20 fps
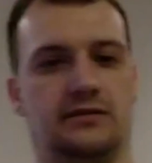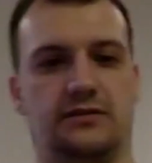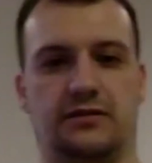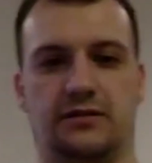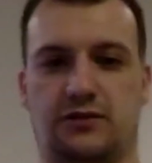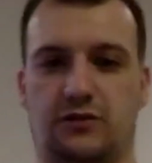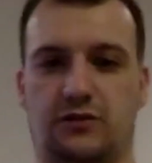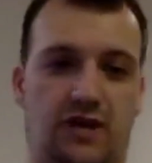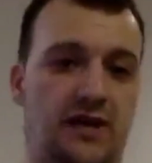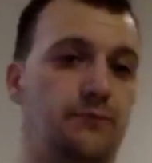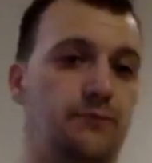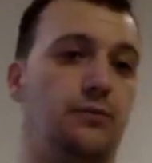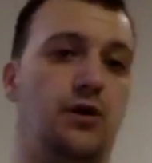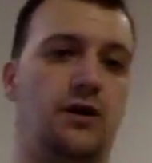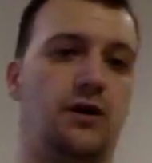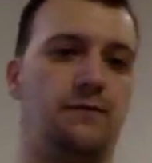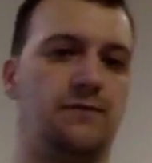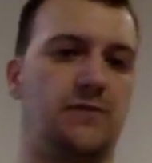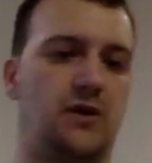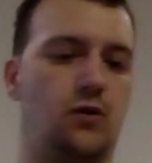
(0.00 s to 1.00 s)
scrape
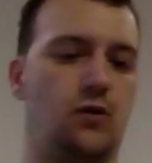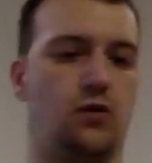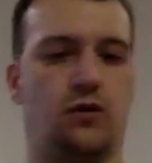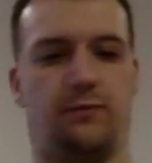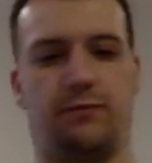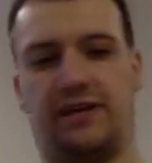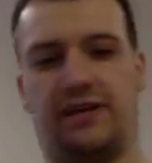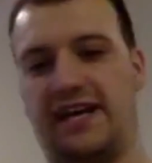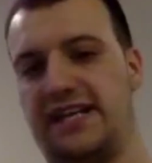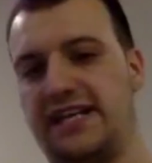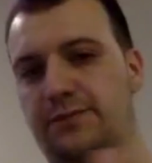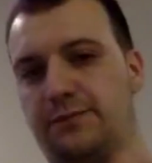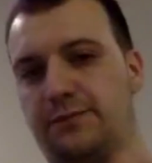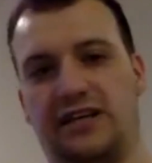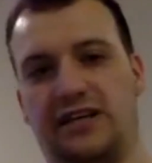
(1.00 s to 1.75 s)
bot or a PHP